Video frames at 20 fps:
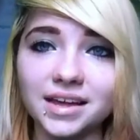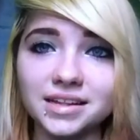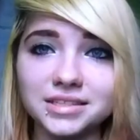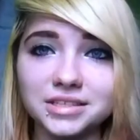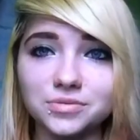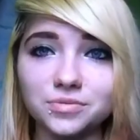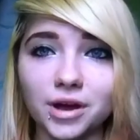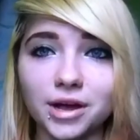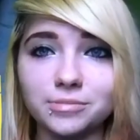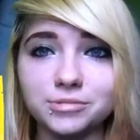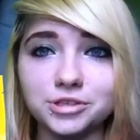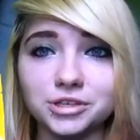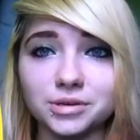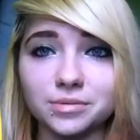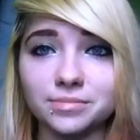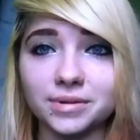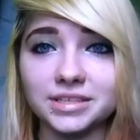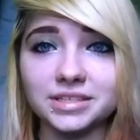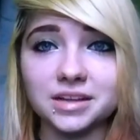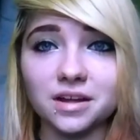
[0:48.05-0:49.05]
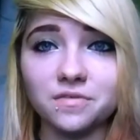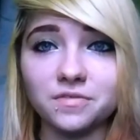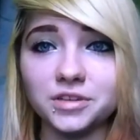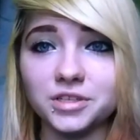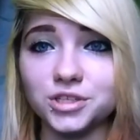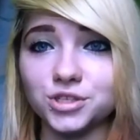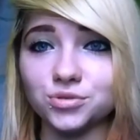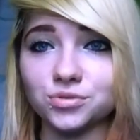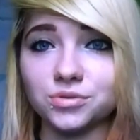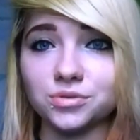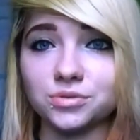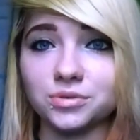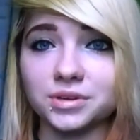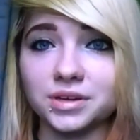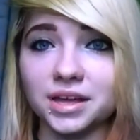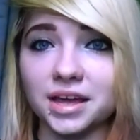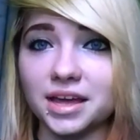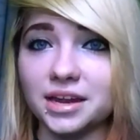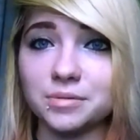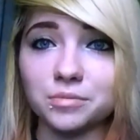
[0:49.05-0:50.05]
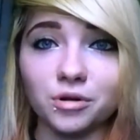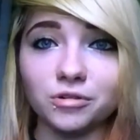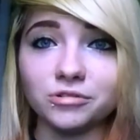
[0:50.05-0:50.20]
Hence why I'm turning myself into an